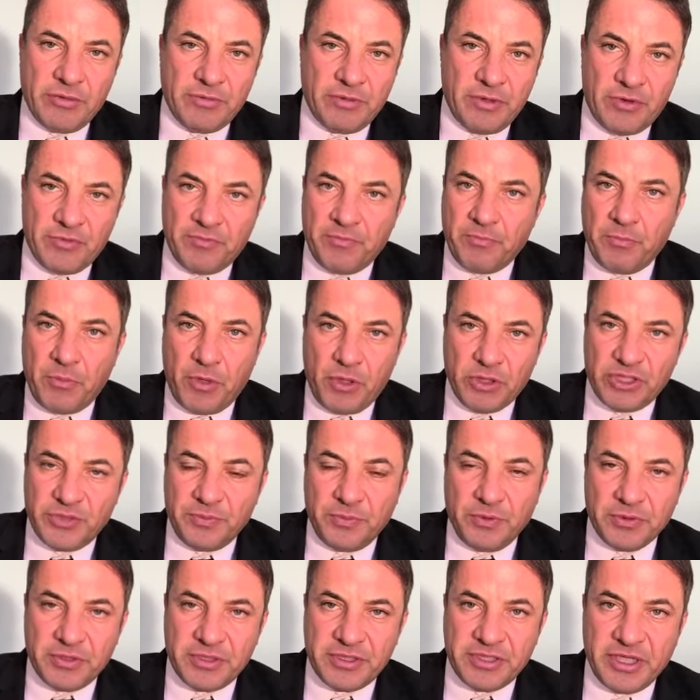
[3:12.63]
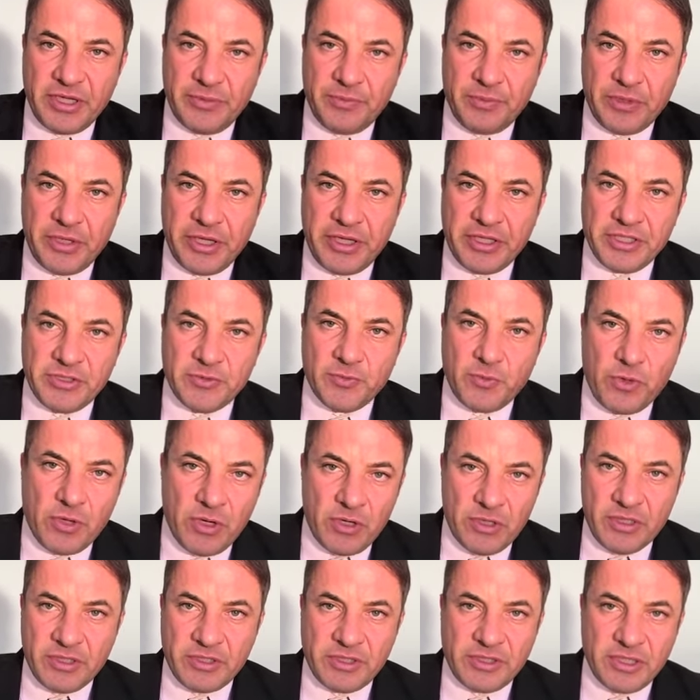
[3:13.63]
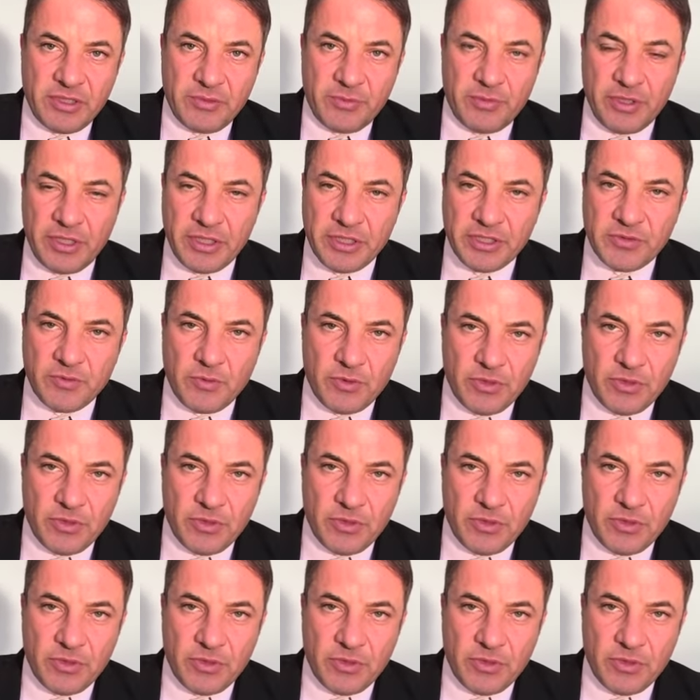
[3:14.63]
there are multiple siblings. One of the siblings,